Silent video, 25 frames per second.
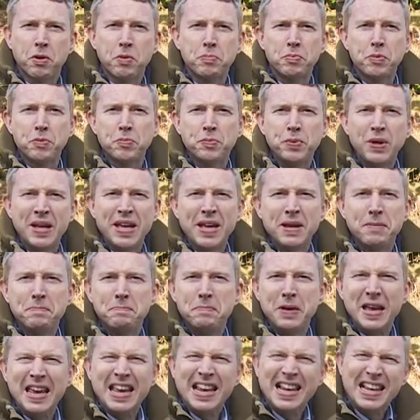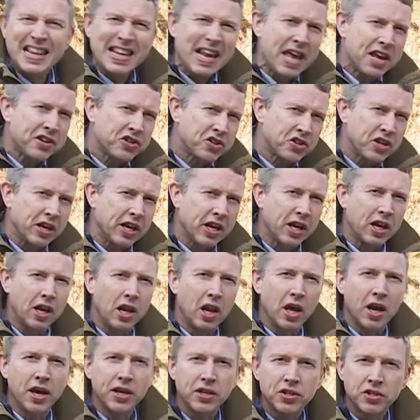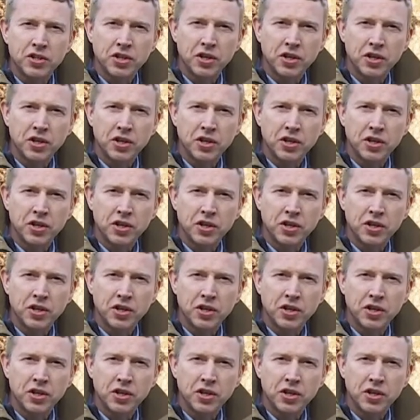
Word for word: probably be less inclined